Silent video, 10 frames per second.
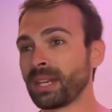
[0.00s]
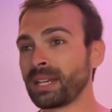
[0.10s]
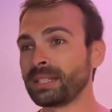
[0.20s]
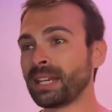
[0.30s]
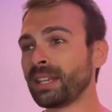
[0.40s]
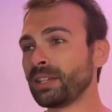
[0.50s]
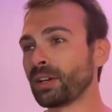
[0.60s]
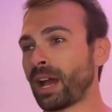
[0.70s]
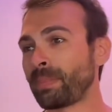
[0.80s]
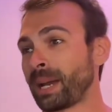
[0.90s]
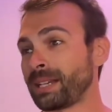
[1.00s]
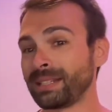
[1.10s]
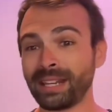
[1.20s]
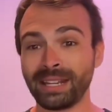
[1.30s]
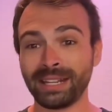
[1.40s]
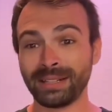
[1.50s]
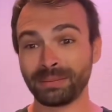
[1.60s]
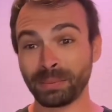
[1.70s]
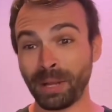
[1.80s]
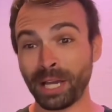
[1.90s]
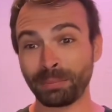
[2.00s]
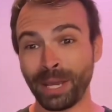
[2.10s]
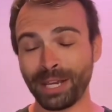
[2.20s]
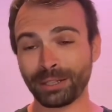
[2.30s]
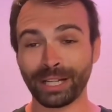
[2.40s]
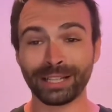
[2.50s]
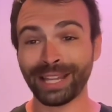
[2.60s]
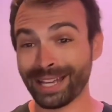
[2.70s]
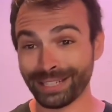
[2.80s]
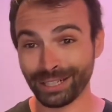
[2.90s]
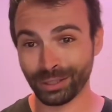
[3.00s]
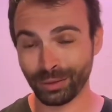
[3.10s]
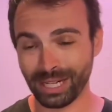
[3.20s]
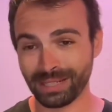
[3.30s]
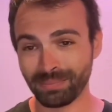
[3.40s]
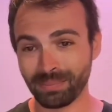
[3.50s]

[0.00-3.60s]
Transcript: Say that your app has a splash page, like a landing screen,